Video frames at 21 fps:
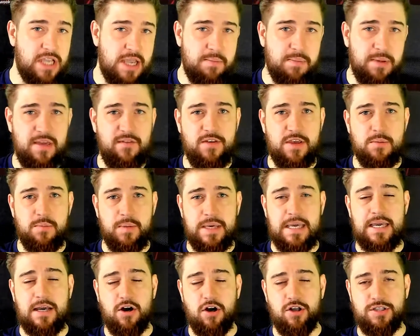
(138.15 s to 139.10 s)
say
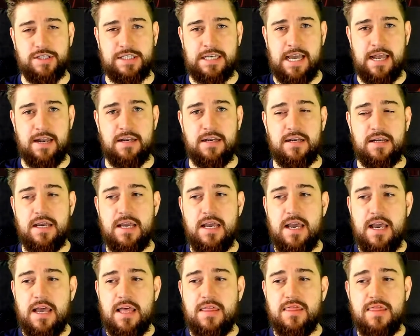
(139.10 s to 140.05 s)
PvP content,
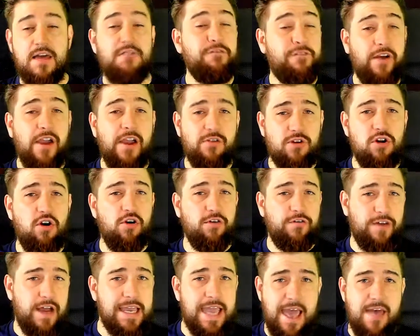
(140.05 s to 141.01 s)
then fair
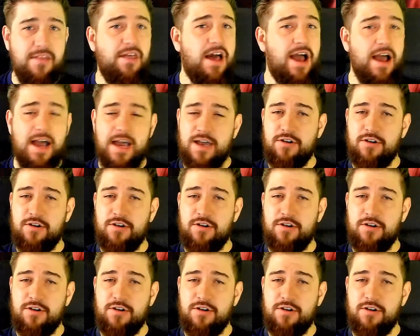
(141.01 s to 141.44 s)
enough. I get that.